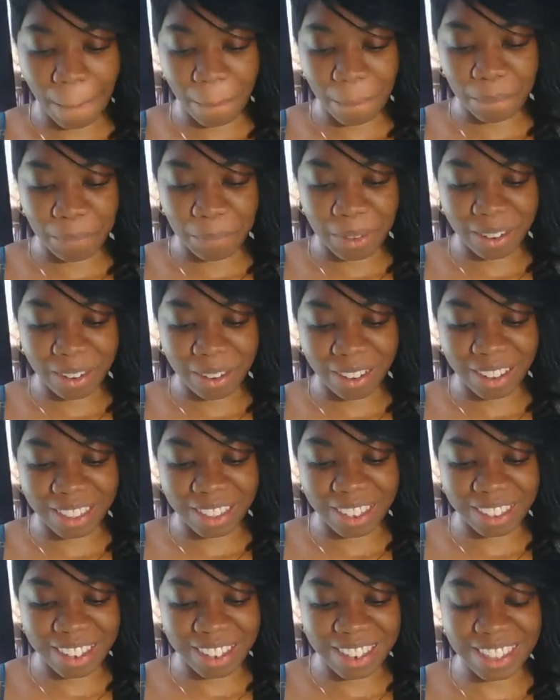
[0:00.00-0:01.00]
I
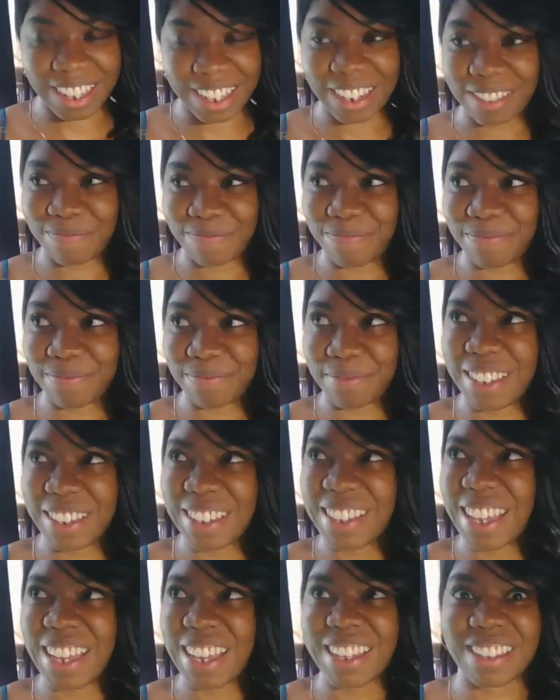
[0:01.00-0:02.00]
think that's like, isn't
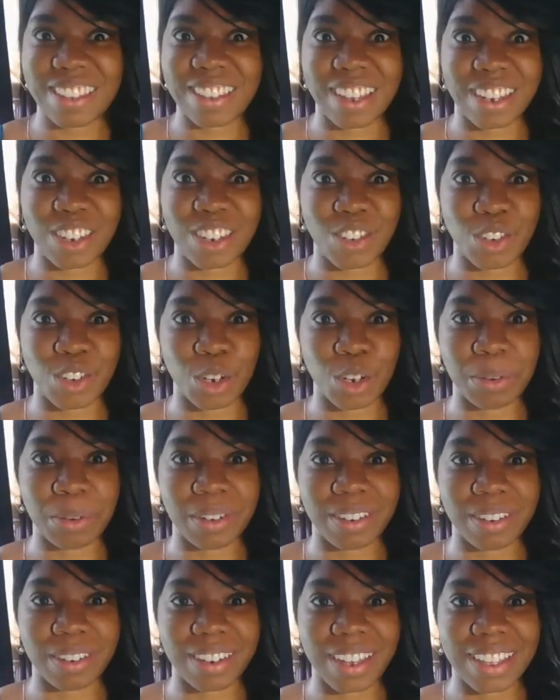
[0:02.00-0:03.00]
that like a sherbet?
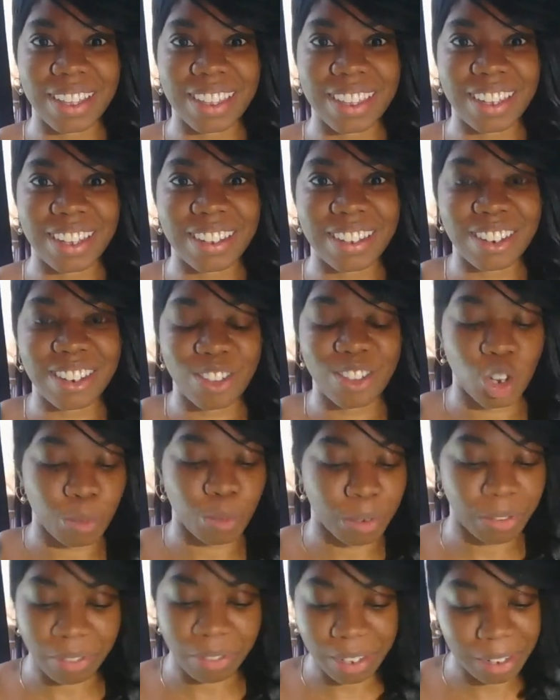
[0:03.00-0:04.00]
I think a sherbet
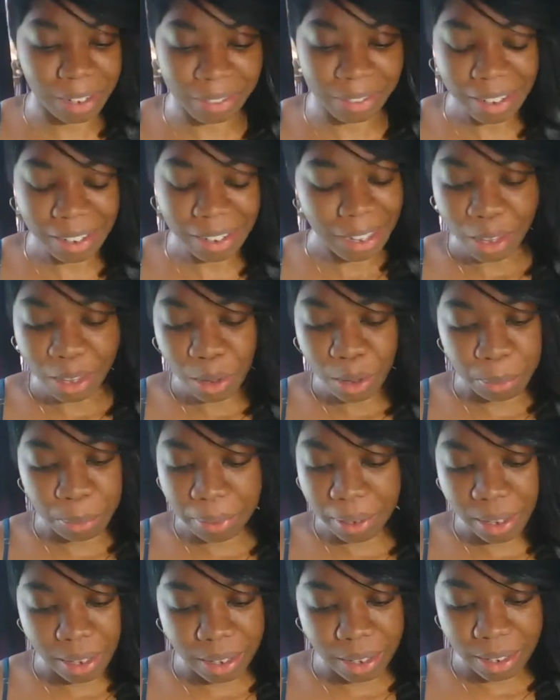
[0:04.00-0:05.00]
flavor.
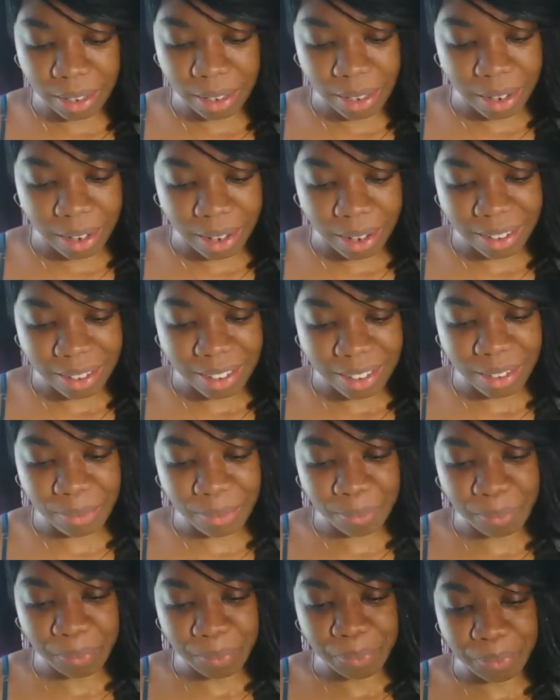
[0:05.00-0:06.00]
But yeah,
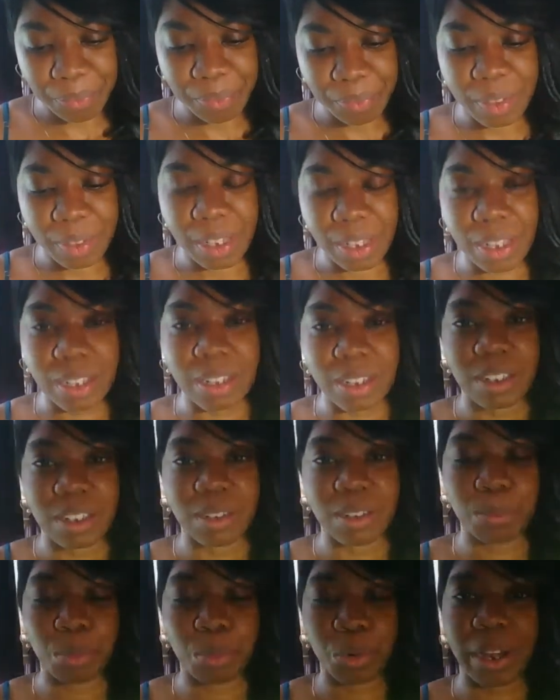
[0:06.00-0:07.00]

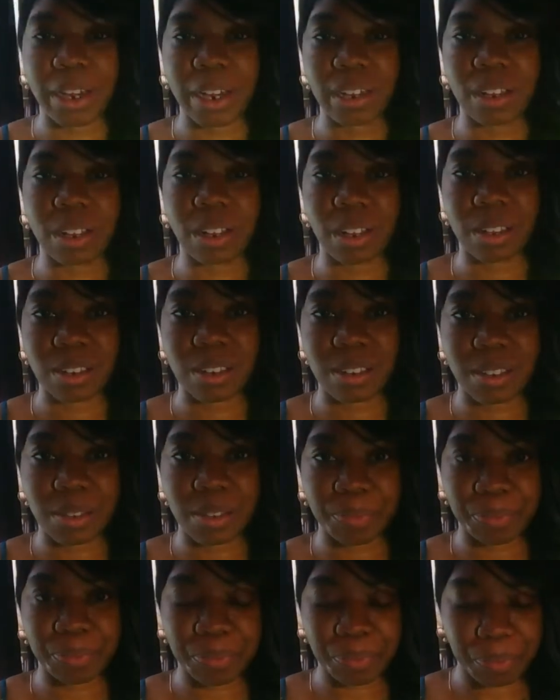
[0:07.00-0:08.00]
bright colors.
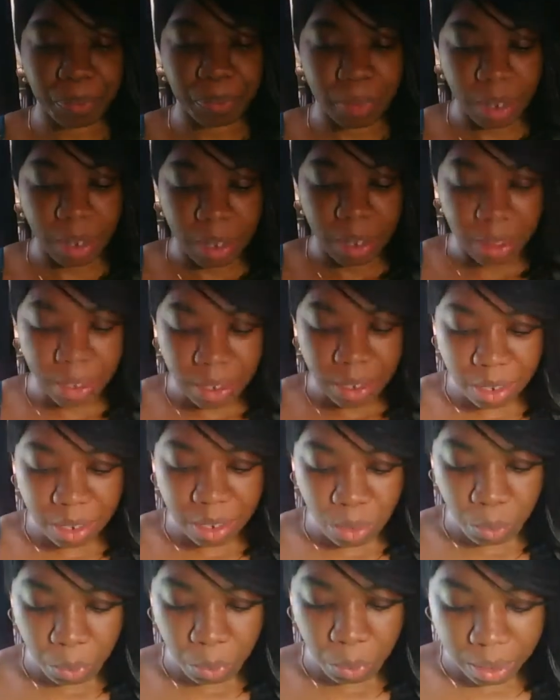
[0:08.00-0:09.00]
This is
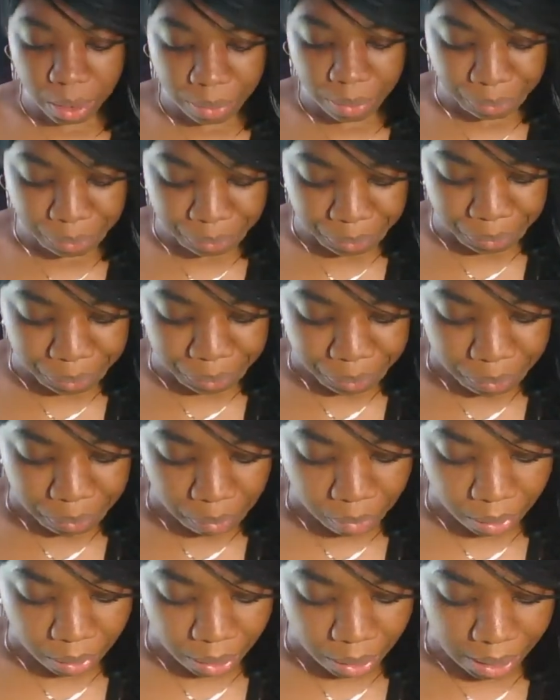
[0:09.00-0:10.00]
what
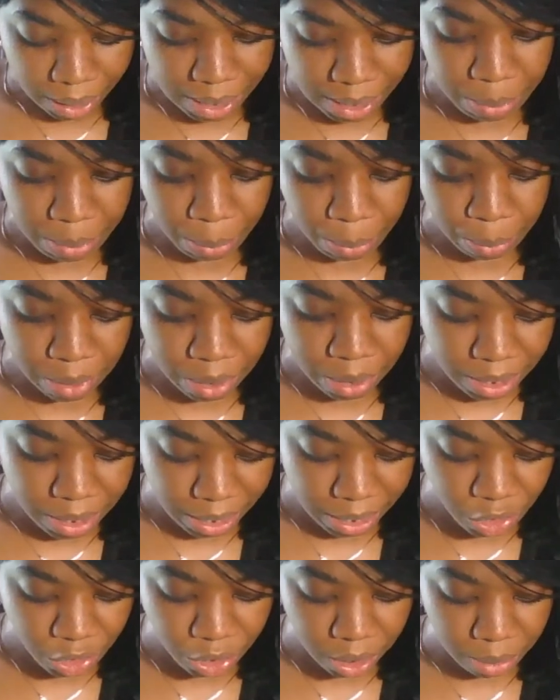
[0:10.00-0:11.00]
gets people's
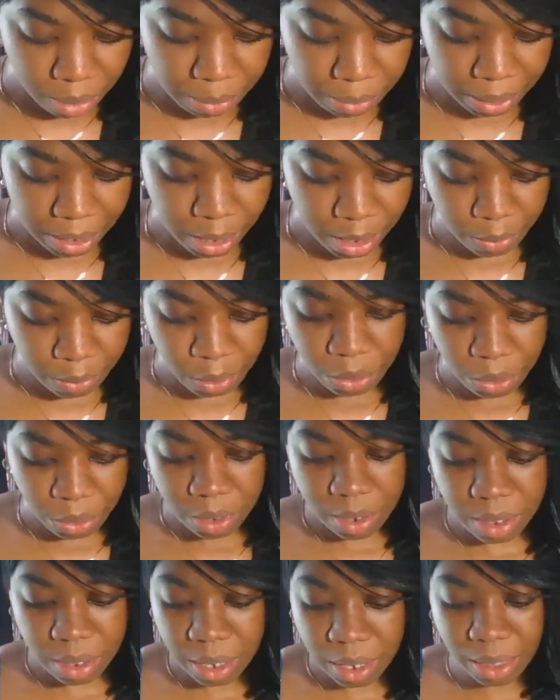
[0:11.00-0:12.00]
attention, because if you
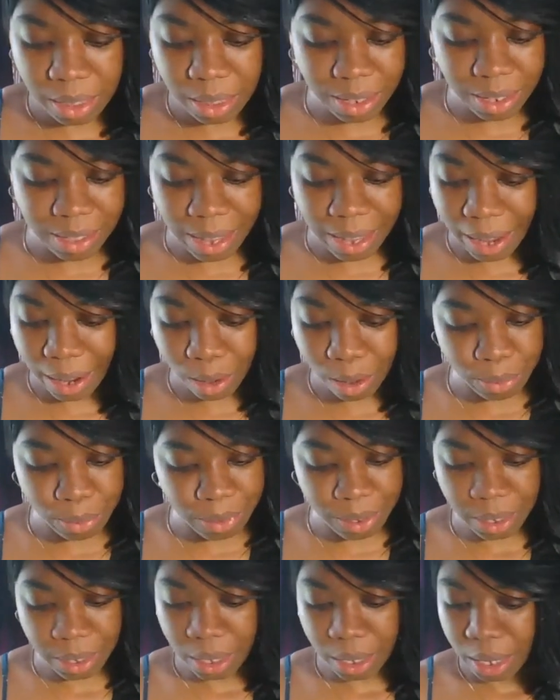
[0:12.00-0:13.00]
just send these out
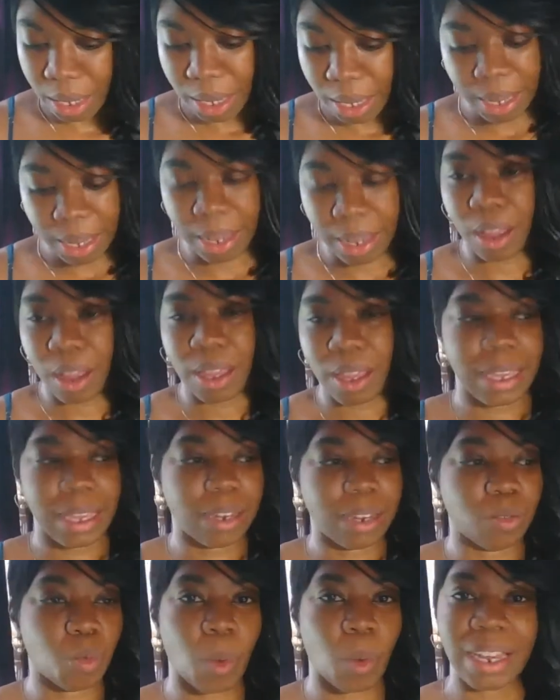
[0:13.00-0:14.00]

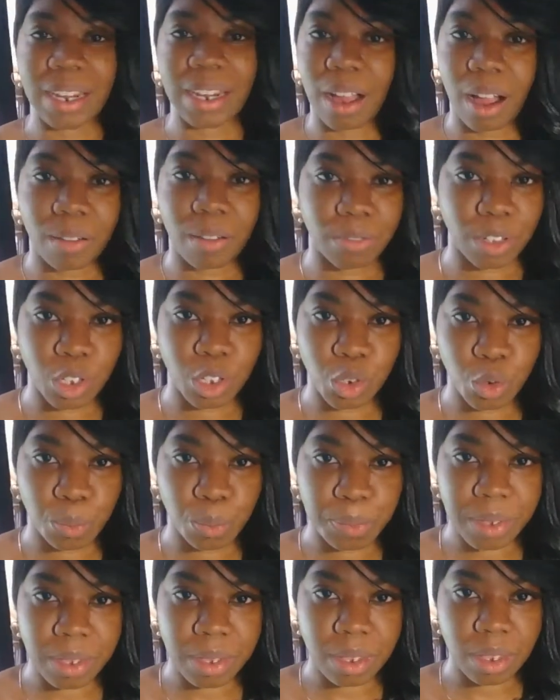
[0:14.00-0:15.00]
in white
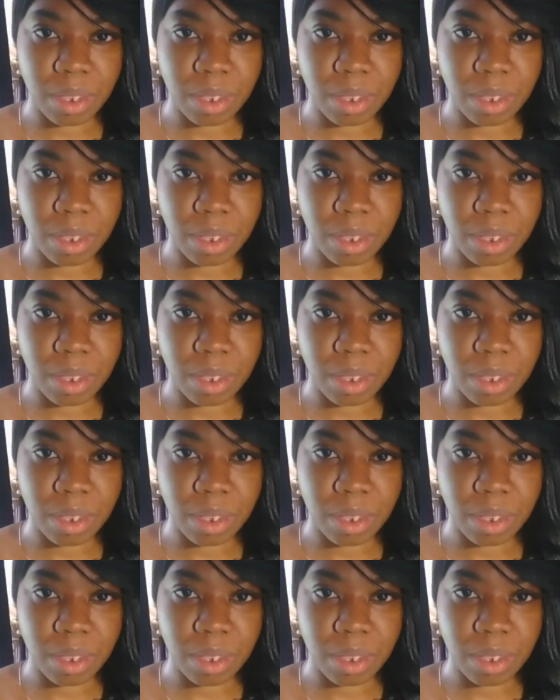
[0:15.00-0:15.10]
envelopes,